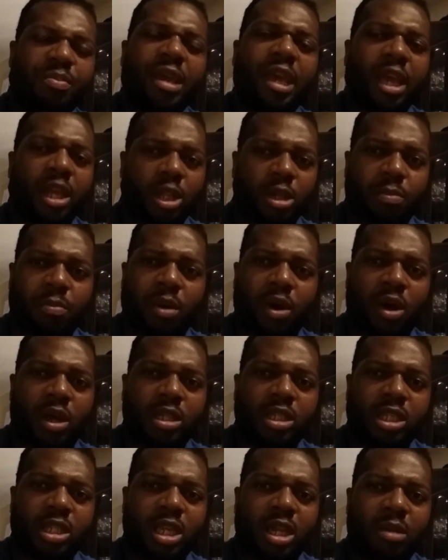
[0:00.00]
being the
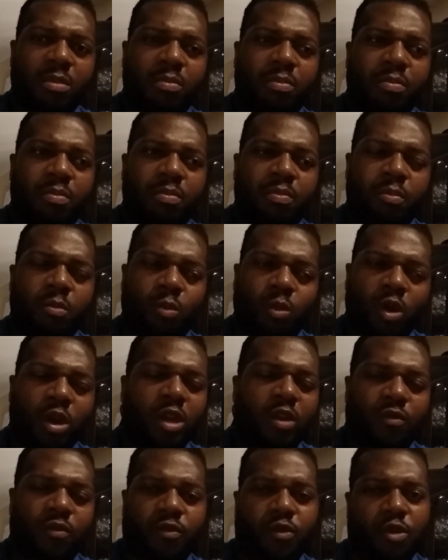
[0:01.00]
boss instead of
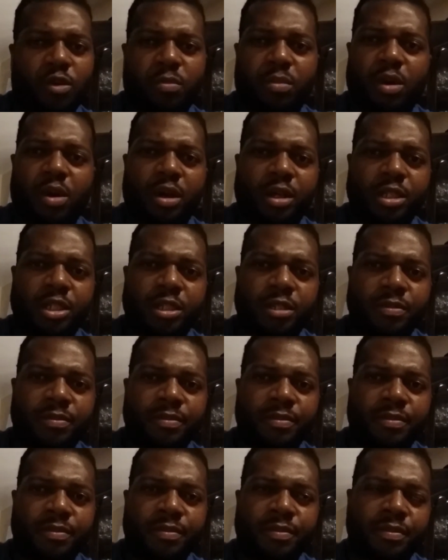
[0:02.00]
working for a boss.
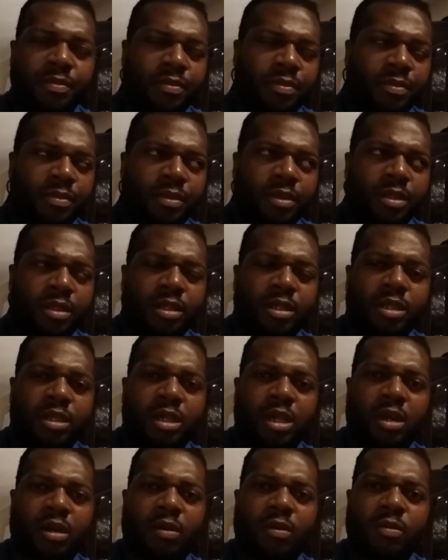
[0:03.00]

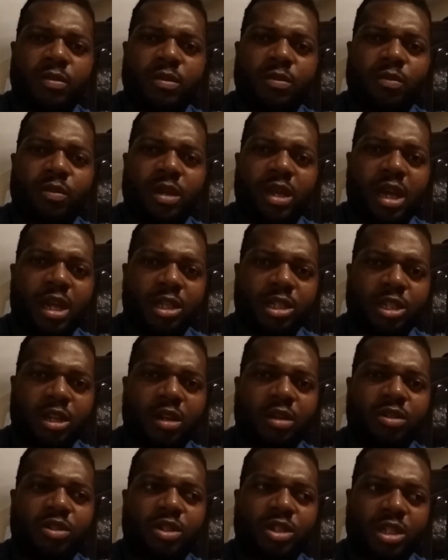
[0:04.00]
You know, we got to
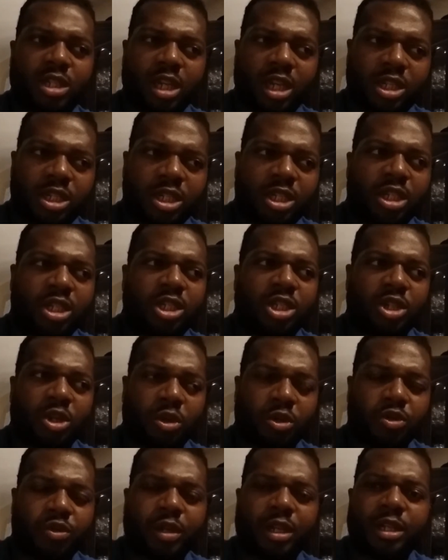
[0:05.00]
start teaching the
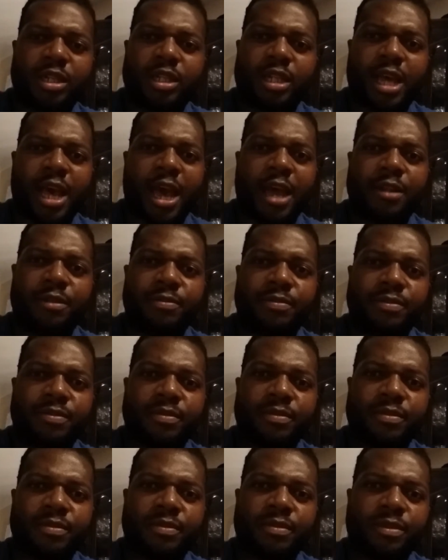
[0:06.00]
children that,
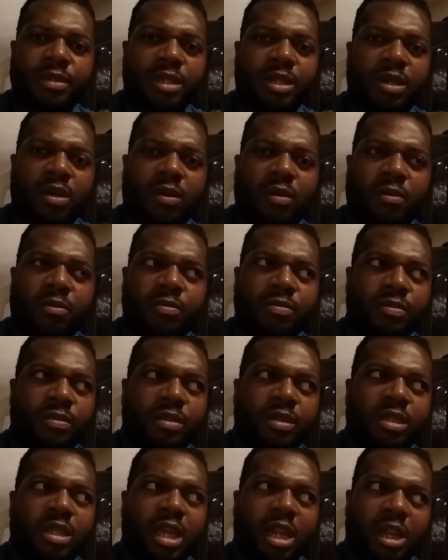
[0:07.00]
you know,
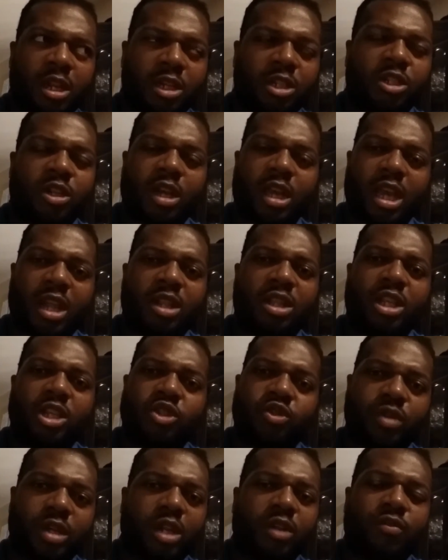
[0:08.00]
they need to start getting
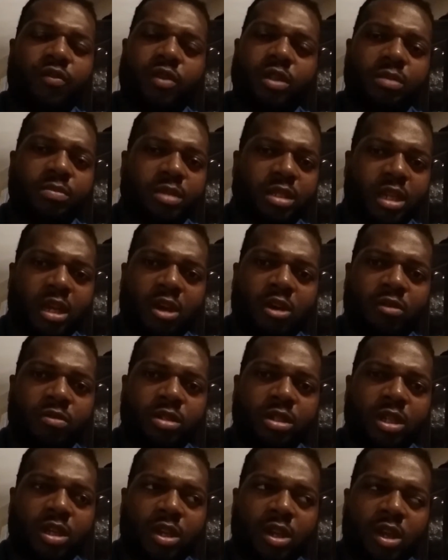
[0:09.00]
things created for
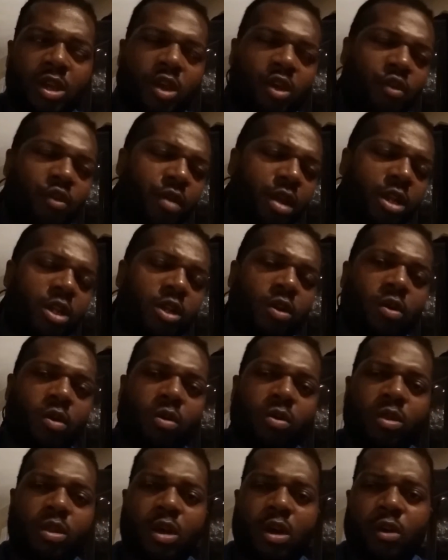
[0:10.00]
themselves, create their
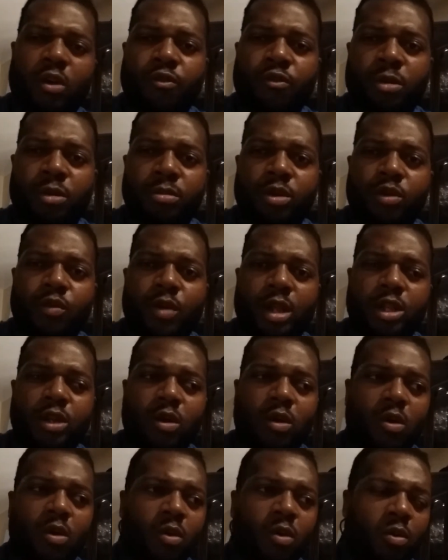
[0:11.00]
own law firm, create
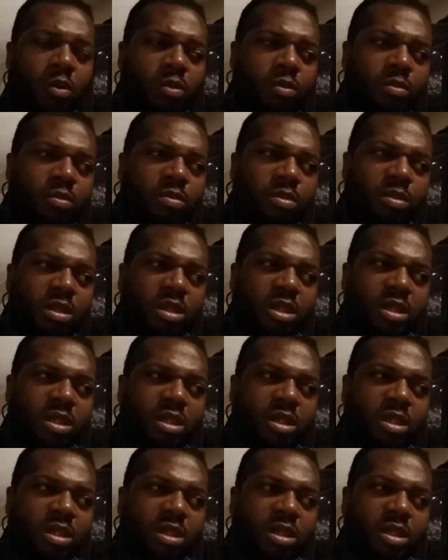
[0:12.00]
their own